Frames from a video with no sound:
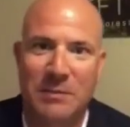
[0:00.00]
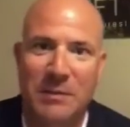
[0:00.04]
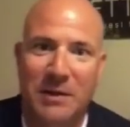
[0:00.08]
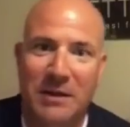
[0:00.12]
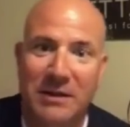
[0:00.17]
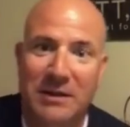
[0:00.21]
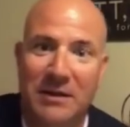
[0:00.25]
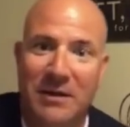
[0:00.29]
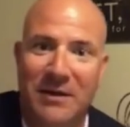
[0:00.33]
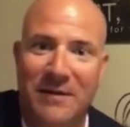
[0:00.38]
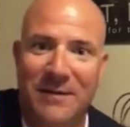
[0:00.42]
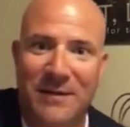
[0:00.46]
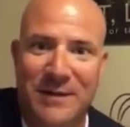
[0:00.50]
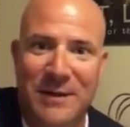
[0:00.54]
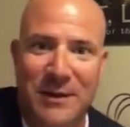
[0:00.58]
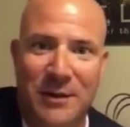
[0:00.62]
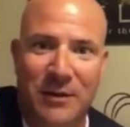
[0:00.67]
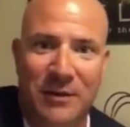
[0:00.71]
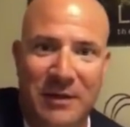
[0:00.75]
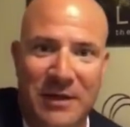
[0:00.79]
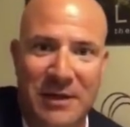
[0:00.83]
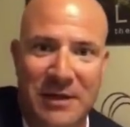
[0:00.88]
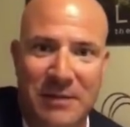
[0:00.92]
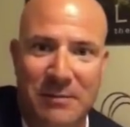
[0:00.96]
military
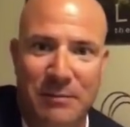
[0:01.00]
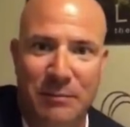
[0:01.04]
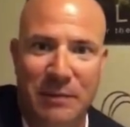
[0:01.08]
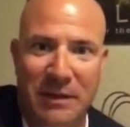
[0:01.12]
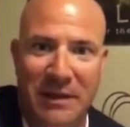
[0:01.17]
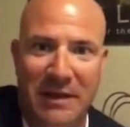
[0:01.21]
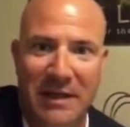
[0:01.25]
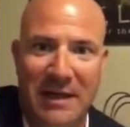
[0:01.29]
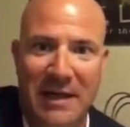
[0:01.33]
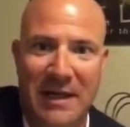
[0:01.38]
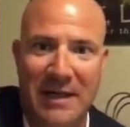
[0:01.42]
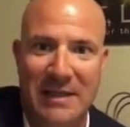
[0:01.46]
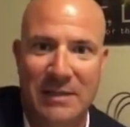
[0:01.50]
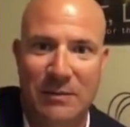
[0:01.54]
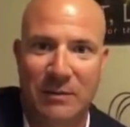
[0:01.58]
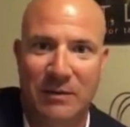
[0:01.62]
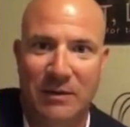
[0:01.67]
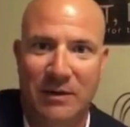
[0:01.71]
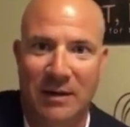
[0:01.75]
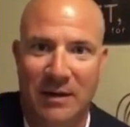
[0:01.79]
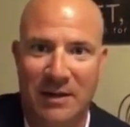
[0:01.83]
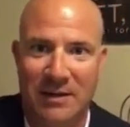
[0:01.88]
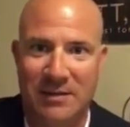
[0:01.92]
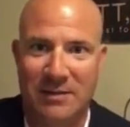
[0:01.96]
facilities. Big guys
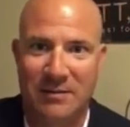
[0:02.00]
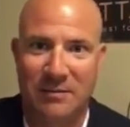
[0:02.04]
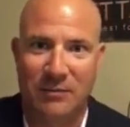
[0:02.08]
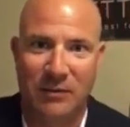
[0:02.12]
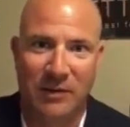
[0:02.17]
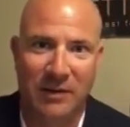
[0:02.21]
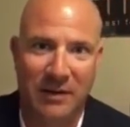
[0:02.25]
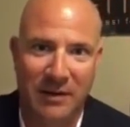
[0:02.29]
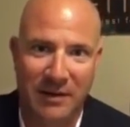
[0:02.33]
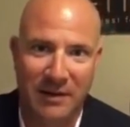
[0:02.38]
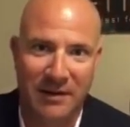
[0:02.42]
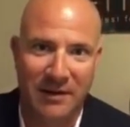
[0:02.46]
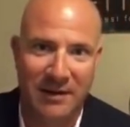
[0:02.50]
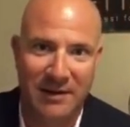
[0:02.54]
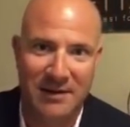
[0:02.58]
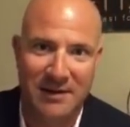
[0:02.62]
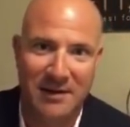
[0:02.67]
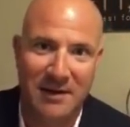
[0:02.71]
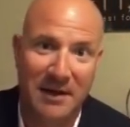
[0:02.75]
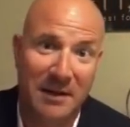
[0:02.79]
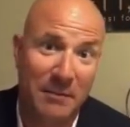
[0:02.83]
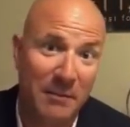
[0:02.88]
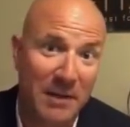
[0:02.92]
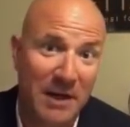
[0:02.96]
with guns with
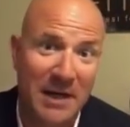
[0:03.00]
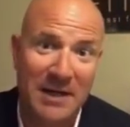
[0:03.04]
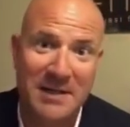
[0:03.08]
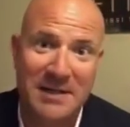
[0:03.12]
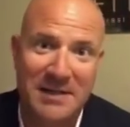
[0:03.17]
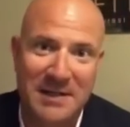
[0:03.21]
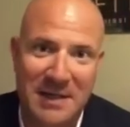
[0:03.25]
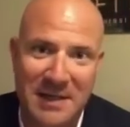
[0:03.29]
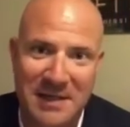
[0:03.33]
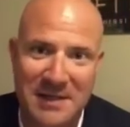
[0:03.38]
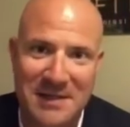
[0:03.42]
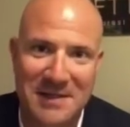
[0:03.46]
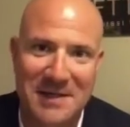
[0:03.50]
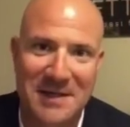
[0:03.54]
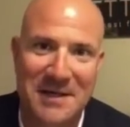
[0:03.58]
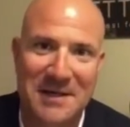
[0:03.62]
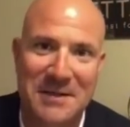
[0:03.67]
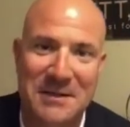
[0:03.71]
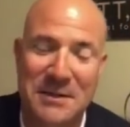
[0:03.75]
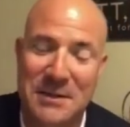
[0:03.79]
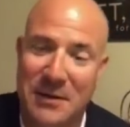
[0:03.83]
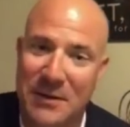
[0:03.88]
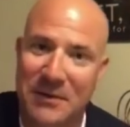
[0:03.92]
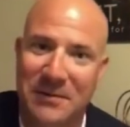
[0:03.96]
haircuts like mine say it's
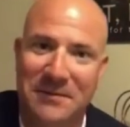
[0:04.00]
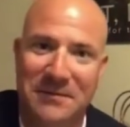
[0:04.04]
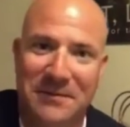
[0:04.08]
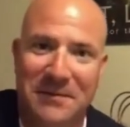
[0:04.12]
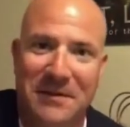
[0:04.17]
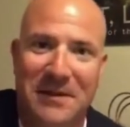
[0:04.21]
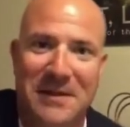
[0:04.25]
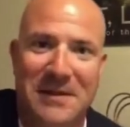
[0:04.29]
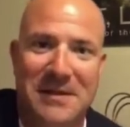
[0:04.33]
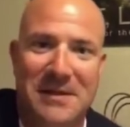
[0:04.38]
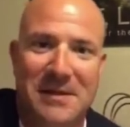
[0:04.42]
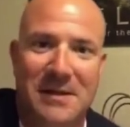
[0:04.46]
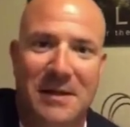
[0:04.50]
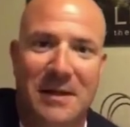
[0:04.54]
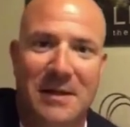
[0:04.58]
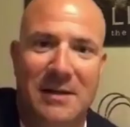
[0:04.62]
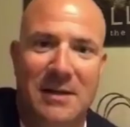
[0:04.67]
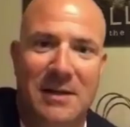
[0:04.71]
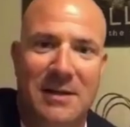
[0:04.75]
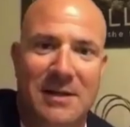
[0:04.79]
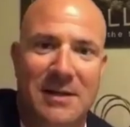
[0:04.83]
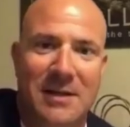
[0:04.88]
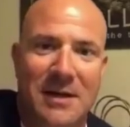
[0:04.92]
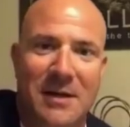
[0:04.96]
there. So
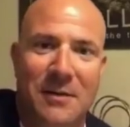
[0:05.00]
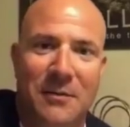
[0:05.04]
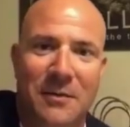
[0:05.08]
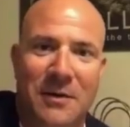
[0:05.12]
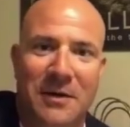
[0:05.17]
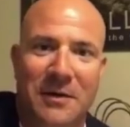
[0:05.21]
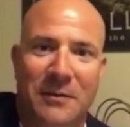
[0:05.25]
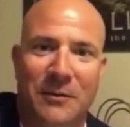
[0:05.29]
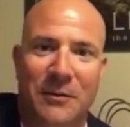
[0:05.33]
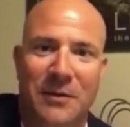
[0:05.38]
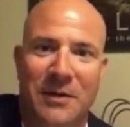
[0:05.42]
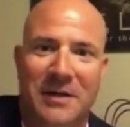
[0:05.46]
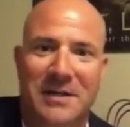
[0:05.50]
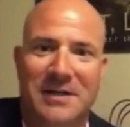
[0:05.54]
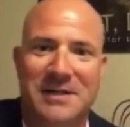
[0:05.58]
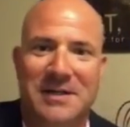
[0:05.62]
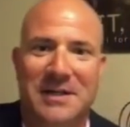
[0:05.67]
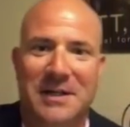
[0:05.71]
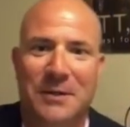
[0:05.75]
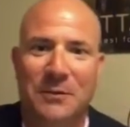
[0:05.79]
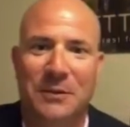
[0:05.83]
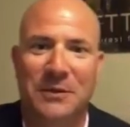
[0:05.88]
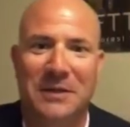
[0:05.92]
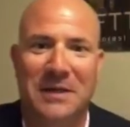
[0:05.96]
we're gonna
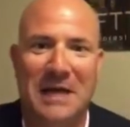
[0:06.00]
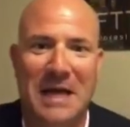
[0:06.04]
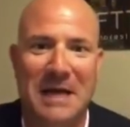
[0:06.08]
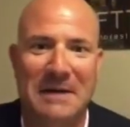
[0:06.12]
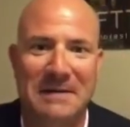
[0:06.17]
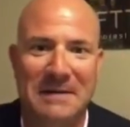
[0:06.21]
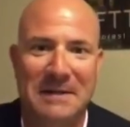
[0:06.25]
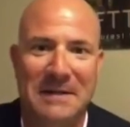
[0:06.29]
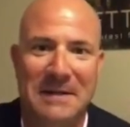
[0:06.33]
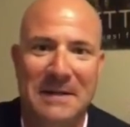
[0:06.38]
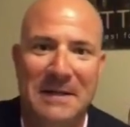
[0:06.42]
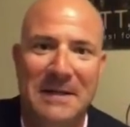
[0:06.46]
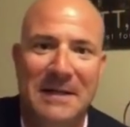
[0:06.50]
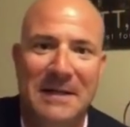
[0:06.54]
stick with that.